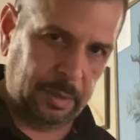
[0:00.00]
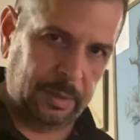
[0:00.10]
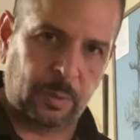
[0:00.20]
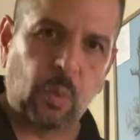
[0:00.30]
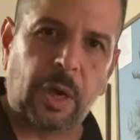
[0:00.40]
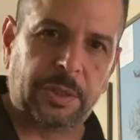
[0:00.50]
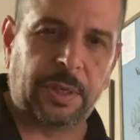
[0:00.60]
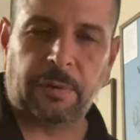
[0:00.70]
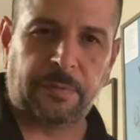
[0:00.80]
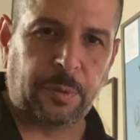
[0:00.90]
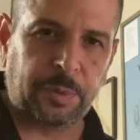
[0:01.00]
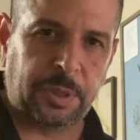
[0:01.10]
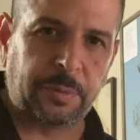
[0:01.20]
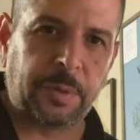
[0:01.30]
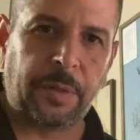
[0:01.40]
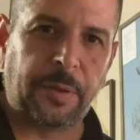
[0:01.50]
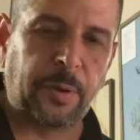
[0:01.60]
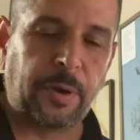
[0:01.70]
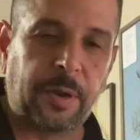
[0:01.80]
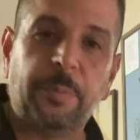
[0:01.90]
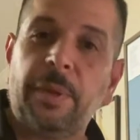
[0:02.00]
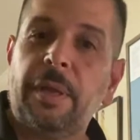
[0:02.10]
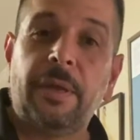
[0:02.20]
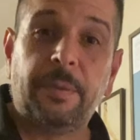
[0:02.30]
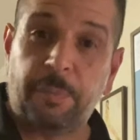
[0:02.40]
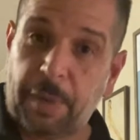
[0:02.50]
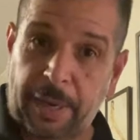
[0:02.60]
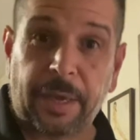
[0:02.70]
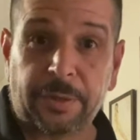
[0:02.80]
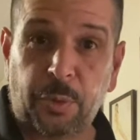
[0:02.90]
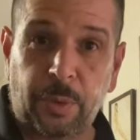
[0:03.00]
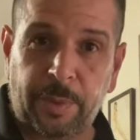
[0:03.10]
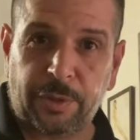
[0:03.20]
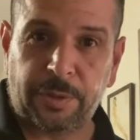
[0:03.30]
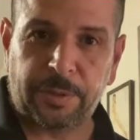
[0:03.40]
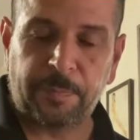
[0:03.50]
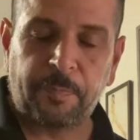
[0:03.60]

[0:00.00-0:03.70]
washed out film sheets with nothing on them, but I got 2 images.